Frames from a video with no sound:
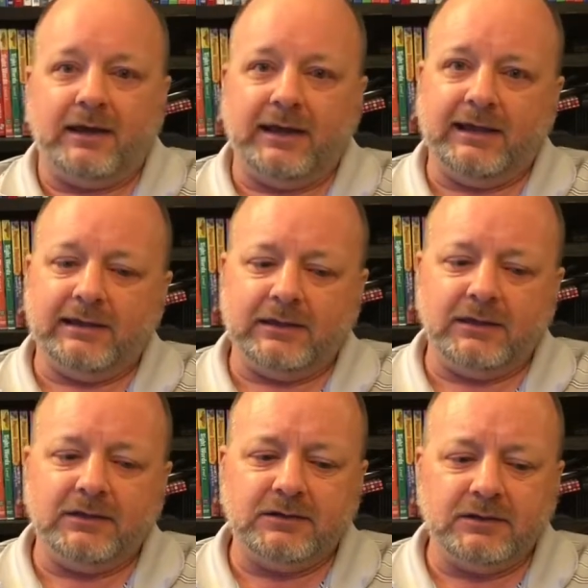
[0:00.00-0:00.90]

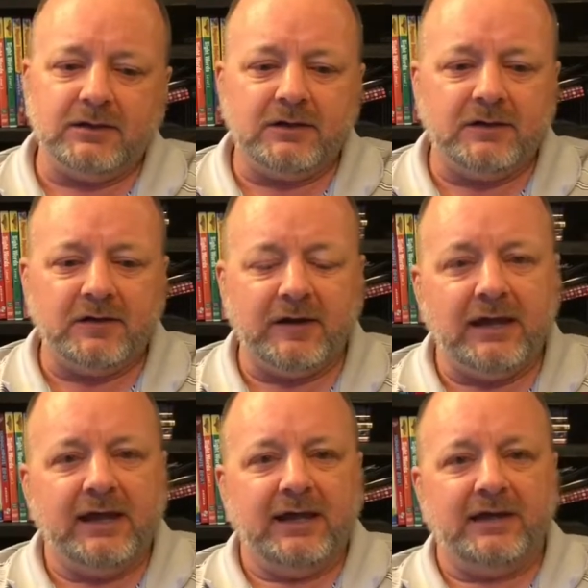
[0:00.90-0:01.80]
and
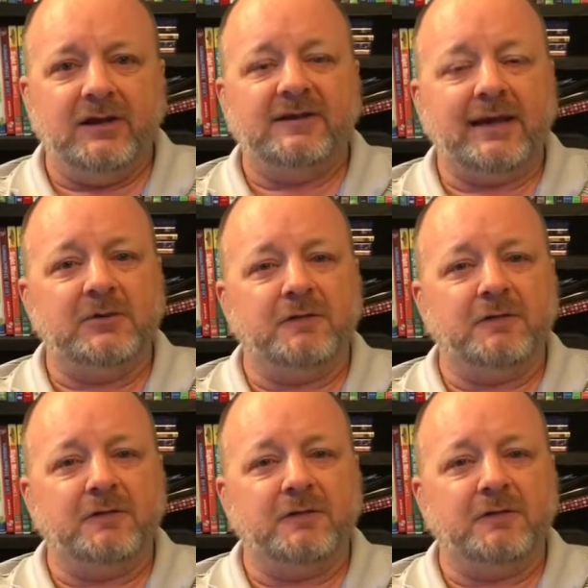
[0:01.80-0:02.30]
anytime